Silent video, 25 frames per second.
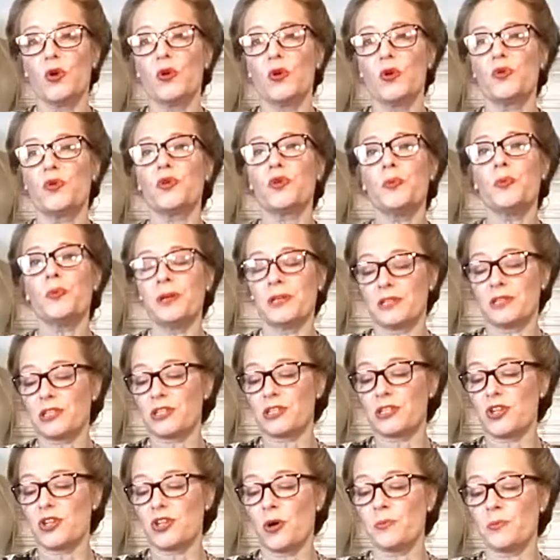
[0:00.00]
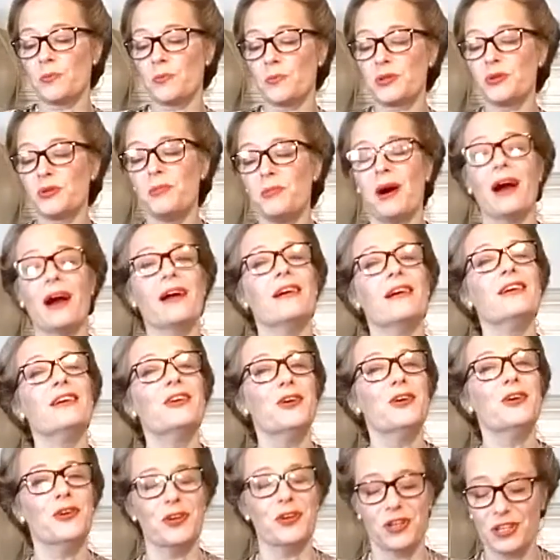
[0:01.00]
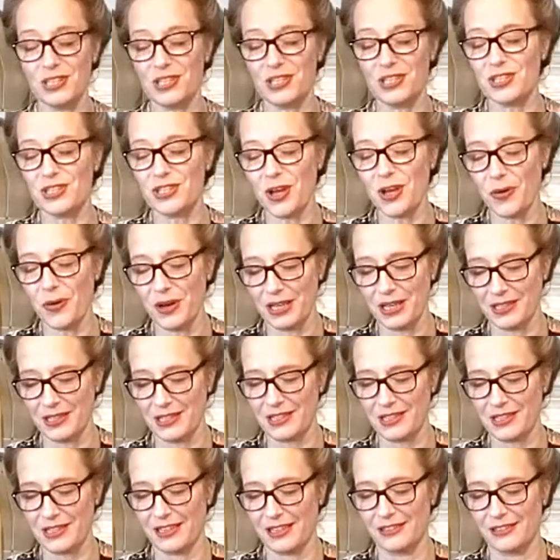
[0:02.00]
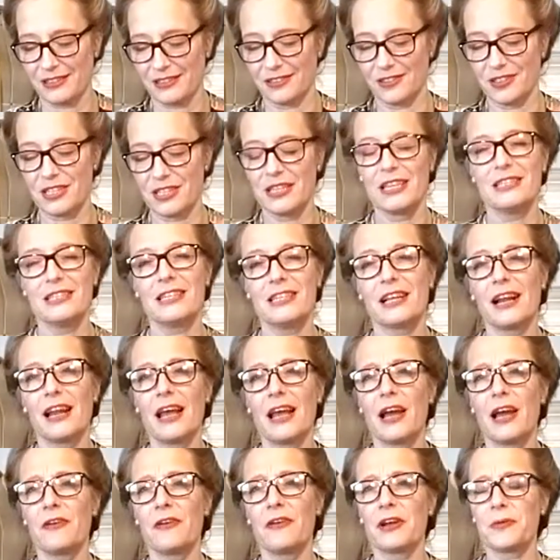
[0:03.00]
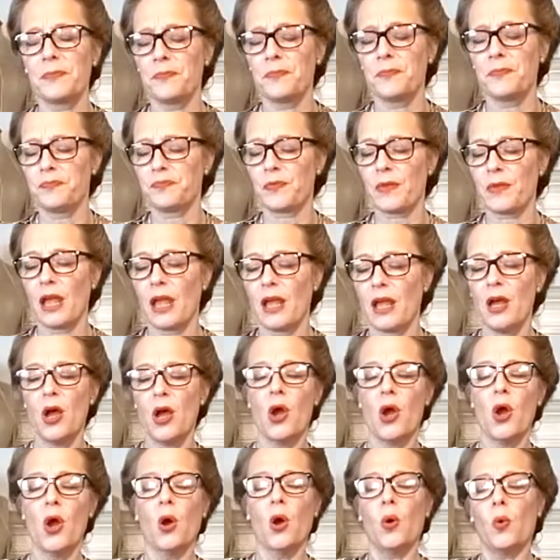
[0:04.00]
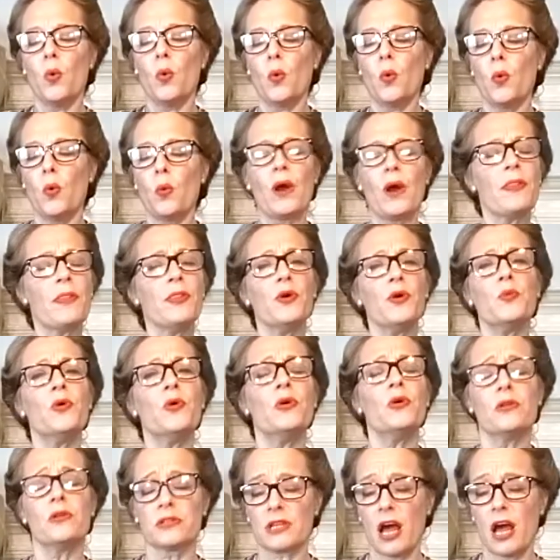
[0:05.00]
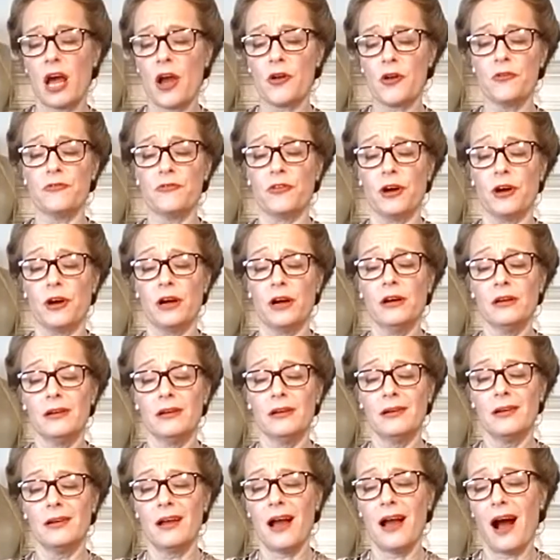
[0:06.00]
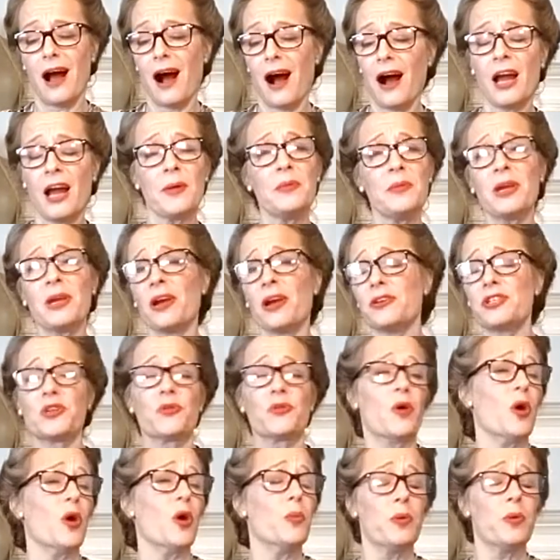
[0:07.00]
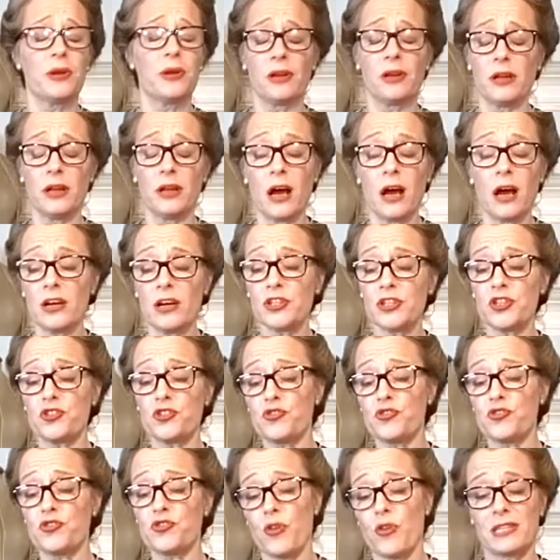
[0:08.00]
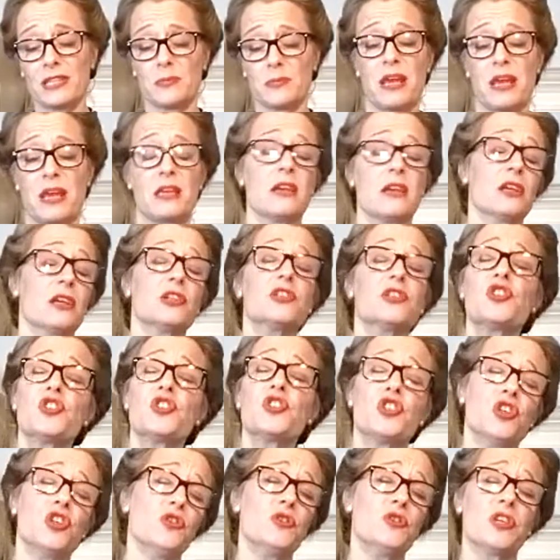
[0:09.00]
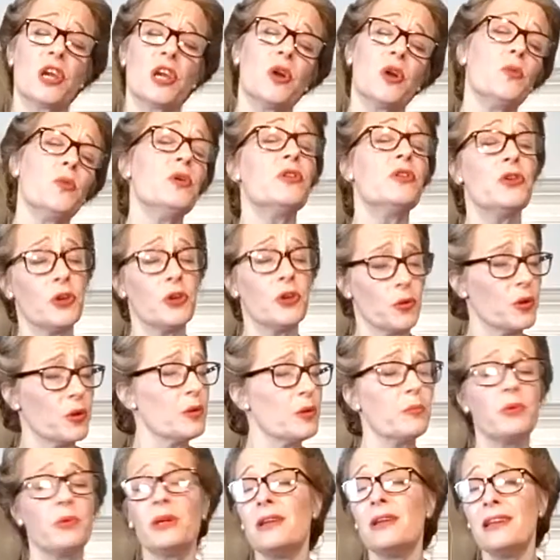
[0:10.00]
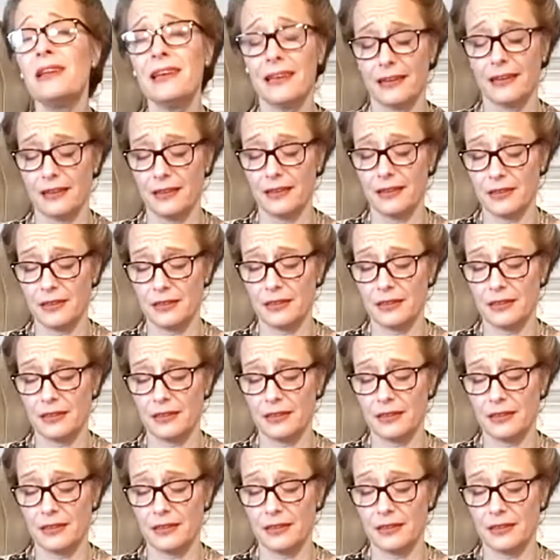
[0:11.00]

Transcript: Rupert stopped to admire Hunya's sewing skills, declaring, "When the war's over, I'm going to open a large dressmaking studio with you in Berlin.